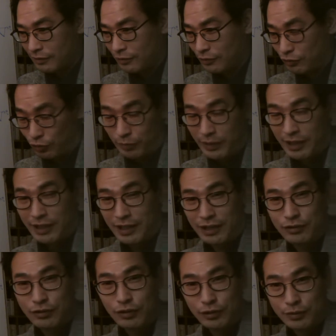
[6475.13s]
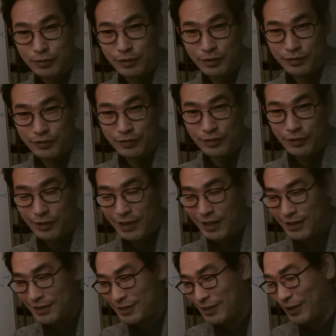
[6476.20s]
to me, she was beautiful. Okay,
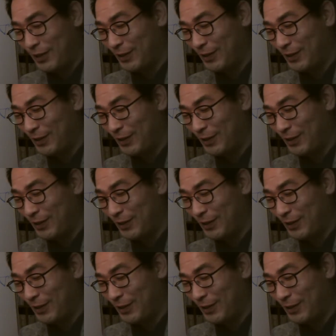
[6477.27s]
so